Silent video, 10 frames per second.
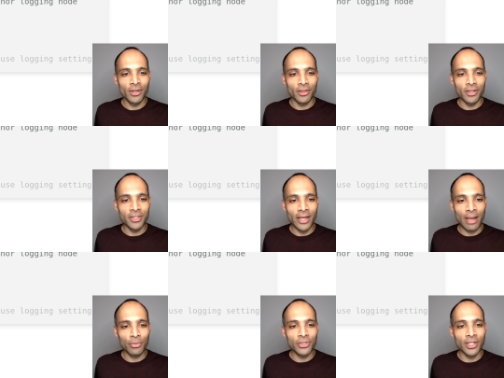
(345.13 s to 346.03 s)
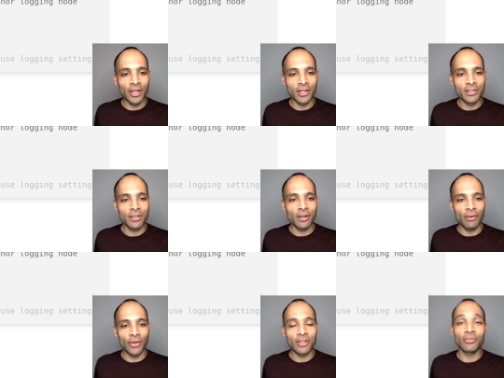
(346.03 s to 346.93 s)
This ampersand
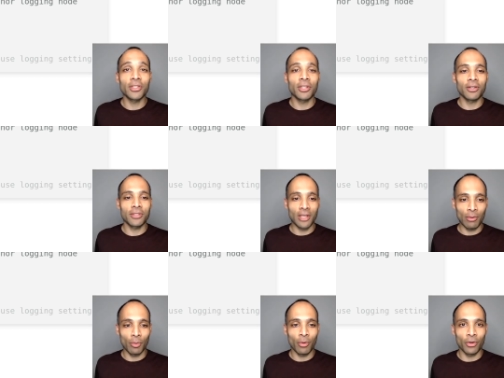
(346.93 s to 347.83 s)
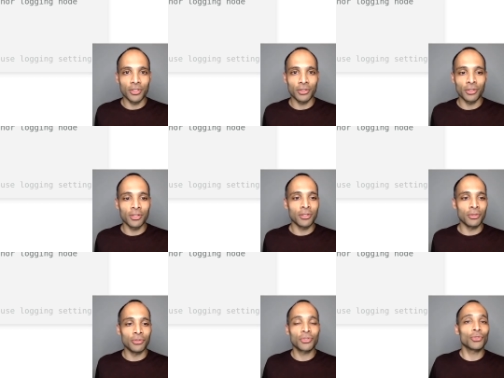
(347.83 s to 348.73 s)
effectively tells the YAML parser
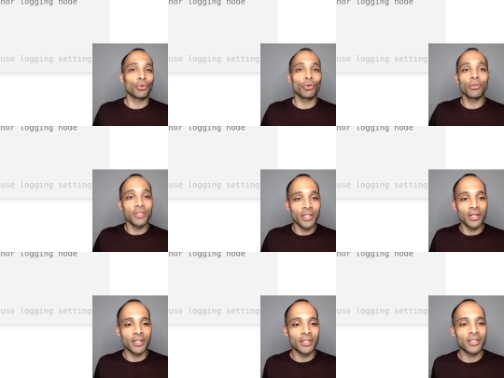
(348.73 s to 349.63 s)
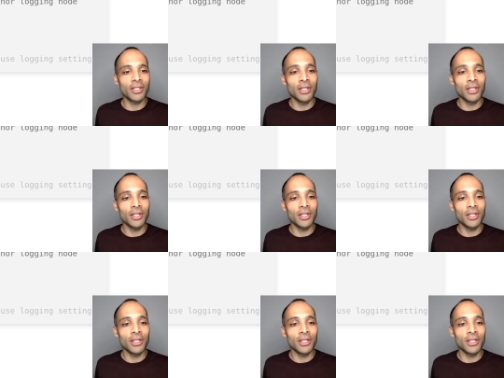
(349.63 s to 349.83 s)
to store the settings